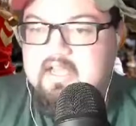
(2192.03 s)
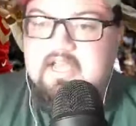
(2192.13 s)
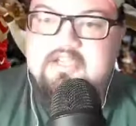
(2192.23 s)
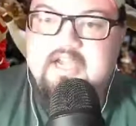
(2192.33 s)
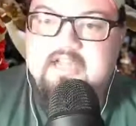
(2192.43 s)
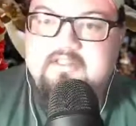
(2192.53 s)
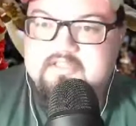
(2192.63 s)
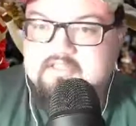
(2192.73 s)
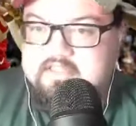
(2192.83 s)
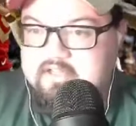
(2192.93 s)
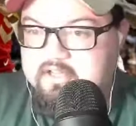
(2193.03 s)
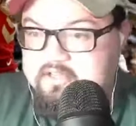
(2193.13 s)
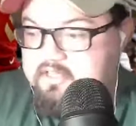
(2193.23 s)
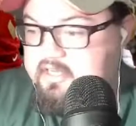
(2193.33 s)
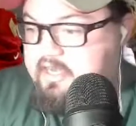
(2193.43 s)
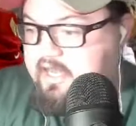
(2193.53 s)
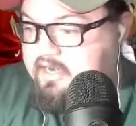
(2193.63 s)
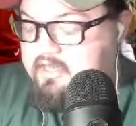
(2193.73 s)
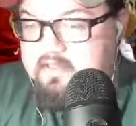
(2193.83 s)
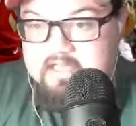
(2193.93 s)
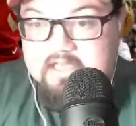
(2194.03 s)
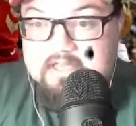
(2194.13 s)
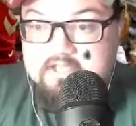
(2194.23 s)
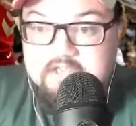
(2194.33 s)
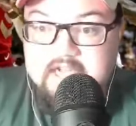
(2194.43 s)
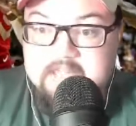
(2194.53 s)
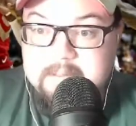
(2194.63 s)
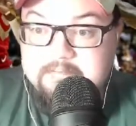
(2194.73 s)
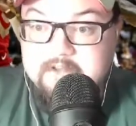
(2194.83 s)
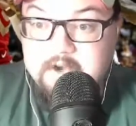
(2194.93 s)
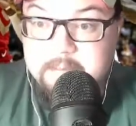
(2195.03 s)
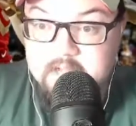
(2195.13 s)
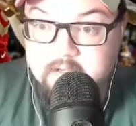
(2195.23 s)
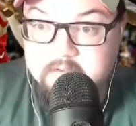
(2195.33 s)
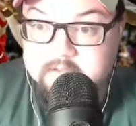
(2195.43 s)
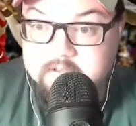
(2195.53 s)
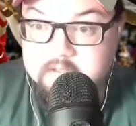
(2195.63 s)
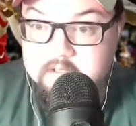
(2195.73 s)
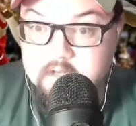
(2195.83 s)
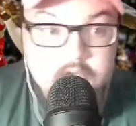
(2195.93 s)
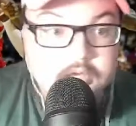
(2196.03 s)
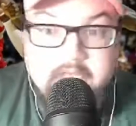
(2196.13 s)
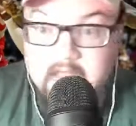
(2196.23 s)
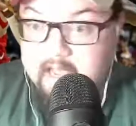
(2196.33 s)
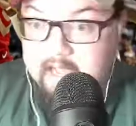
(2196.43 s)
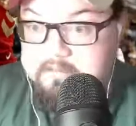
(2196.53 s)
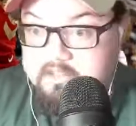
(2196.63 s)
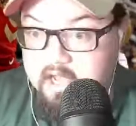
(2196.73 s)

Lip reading: and you got the Steelers, and in the East you got the Buffalo Bills. Damn, son.